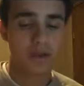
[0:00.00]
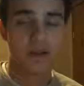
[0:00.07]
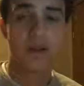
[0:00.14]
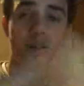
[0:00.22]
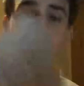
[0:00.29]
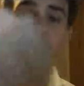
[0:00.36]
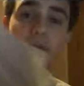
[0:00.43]

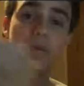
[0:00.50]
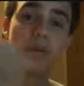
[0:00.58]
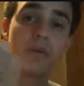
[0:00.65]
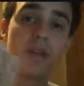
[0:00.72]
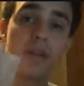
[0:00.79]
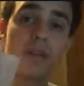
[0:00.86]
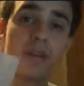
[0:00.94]
Yeah, I actually
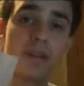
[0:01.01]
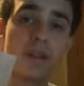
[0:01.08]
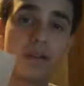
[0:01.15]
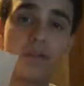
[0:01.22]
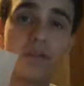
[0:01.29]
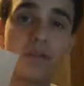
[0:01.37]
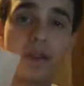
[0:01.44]
wrote down
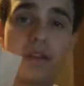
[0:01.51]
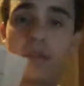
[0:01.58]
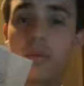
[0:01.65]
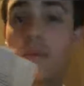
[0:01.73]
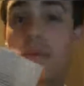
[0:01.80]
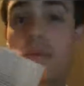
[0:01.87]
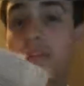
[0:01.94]
like 2
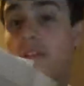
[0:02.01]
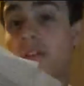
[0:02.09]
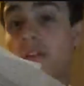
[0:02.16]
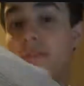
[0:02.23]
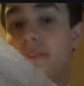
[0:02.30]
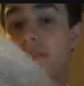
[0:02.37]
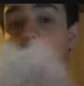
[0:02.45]
pages worth of
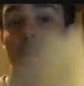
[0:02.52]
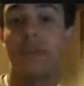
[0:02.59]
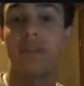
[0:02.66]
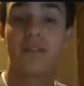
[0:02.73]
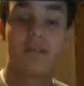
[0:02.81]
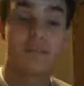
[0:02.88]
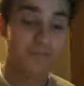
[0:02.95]
stuff for
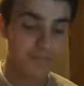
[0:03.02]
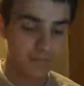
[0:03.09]
this.